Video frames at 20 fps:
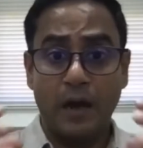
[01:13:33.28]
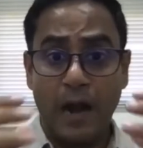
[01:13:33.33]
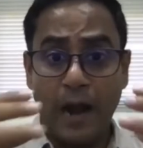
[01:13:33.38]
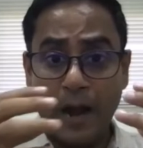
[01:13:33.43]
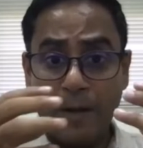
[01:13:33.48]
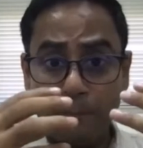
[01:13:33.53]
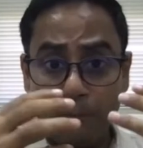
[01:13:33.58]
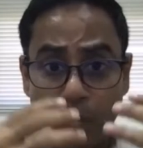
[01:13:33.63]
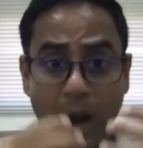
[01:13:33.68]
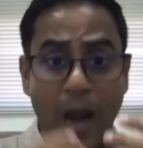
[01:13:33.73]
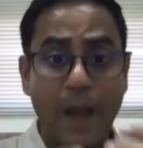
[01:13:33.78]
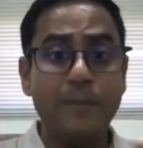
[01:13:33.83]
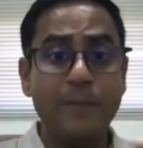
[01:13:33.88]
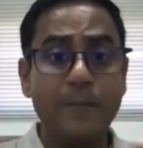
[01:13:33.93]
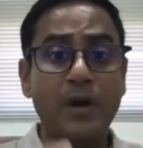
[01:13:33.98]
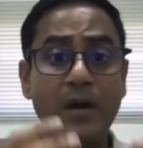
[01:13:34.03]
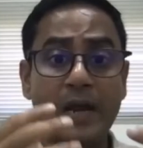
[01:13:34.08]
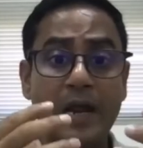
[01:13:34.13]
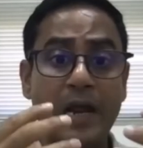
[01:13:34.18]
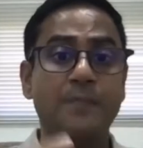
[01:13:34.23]
and
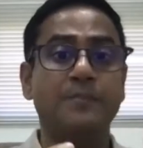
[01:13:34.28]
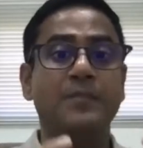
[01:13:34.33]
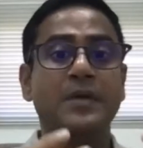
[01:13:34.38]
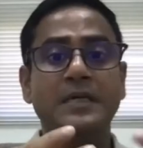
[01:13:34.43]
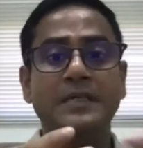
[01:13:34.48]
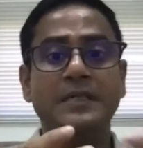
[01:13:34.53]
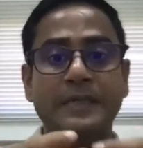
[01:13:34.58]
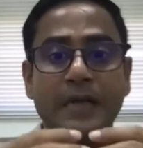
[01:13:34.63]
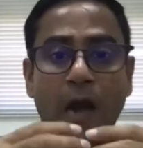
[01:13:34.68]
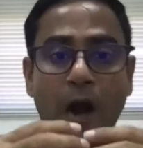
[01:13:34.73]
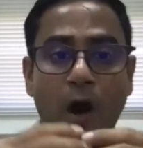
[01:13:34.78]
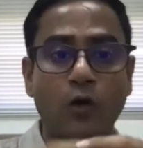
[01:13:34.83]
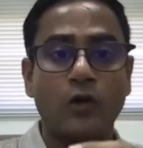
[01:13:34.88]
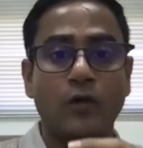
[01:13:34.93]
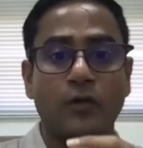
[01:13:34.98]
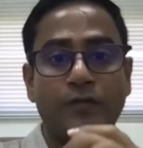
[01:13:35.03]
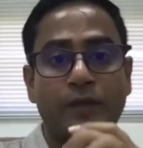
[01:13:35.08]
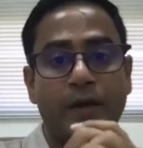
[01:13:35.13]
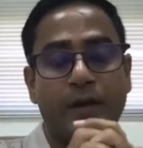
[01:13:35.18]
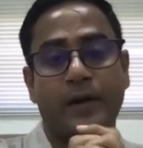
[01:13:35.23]
primarily emerging out
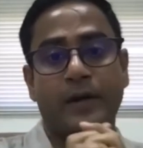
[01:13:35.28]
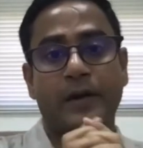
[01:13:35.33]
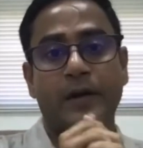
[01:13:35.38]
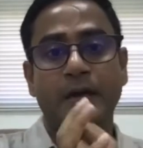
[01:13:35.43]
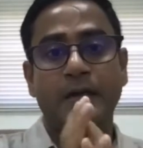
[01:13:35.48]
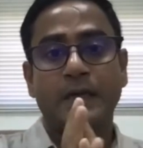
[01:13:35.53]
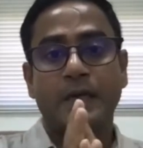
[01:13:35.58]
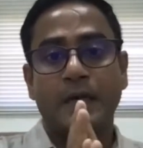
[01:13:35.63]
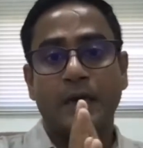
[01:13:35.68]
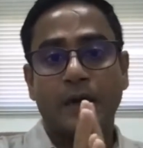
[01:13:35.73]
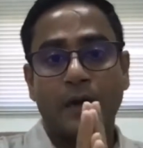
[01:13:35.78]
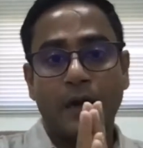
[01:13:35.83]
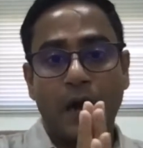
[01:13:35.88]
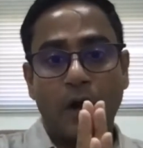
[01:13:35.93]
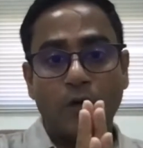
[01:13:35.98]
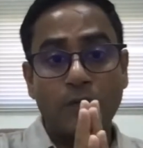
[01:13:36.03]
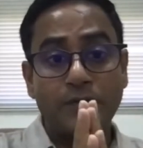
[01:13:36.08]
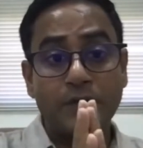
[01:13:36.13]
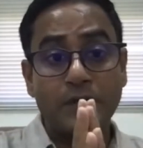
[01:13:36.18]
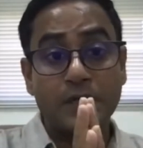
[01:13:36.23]
of their
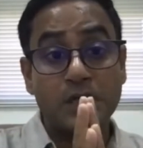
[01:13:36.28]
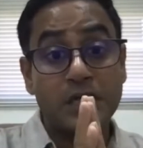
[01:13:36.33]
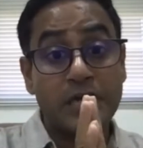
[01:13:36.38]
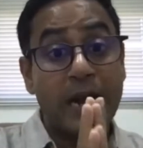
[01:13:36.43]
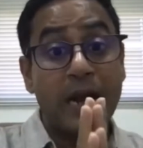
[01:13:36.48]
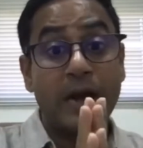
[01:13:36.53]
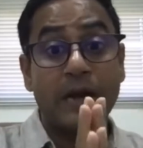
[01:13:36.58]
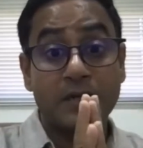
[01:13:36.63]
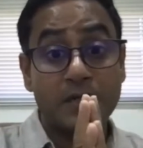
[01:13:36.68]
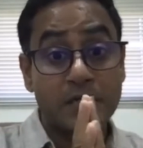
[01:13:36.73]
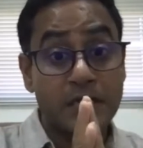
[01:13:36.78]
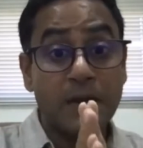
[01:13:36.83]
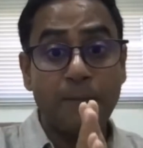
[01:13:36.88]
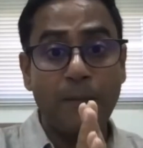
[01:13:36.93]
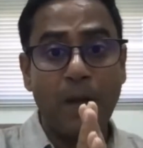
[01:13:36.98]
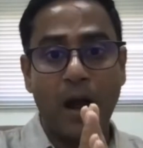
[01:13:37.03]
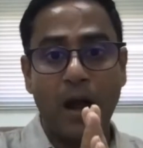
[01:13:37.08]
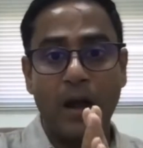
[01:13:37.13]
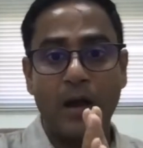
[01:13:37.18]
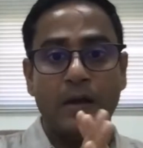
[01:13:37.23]
shared
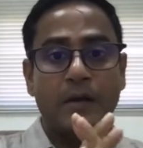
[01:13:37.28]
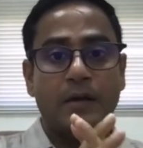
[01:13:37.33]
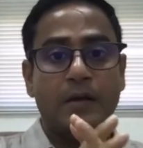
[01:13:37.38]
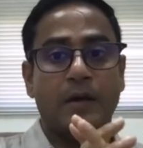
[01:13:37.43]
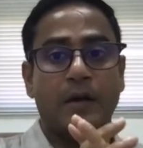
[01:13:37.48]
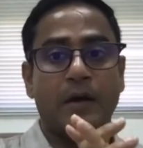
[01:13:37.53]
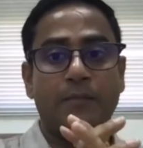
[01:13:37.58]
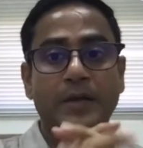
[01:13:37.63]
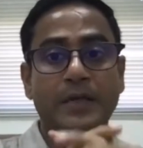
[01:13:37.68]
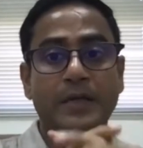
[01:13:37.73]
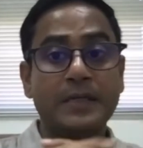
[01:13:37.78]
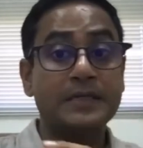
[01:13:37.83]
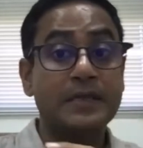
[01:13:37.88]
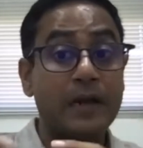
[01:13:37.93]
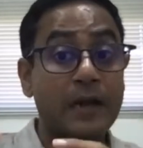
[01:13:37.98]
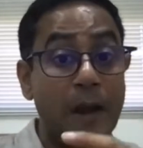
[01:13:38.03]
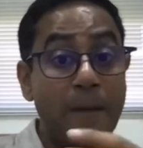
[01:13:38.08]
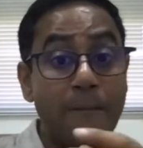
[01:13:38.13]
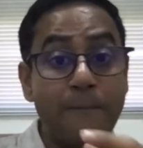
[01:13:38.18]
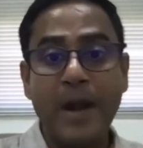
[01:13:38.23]
stigma because they're
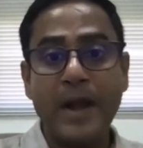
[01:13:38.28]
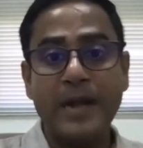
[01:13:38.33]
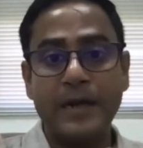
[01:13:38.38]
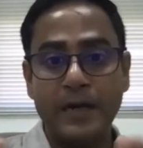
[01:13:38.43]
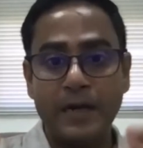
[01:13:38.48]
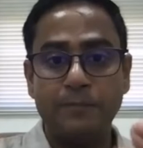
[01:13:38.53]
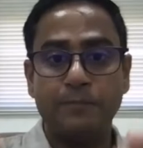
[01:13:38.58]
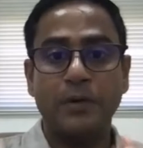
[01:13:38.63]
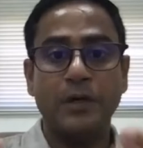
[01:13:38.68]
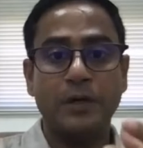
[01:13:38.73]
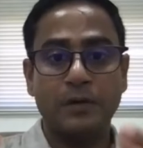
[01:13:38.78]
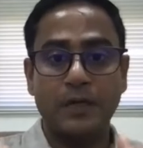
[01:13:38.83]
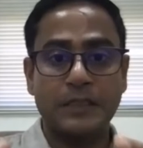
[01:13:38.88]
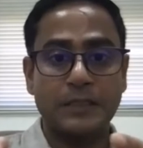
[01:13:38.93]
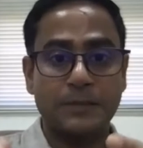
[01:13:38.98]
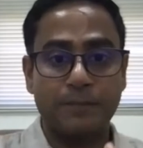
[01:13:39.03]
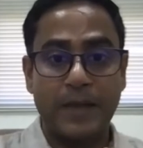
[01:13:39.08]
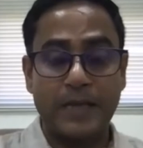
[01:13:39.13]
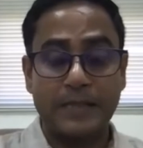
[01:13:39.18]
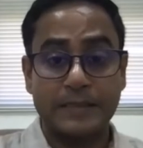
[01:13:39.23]
embedded in particular
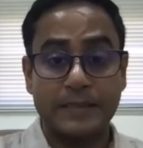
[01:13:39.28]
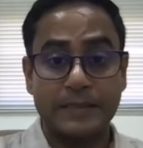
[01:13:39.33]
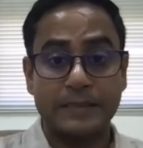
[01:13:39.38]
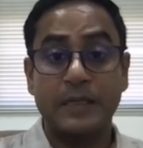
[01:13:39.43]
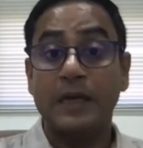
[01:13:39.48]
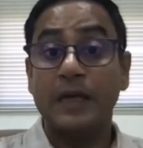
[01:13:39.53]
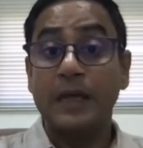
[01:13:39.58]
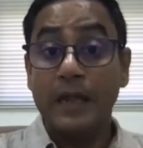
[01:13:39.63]
spaces.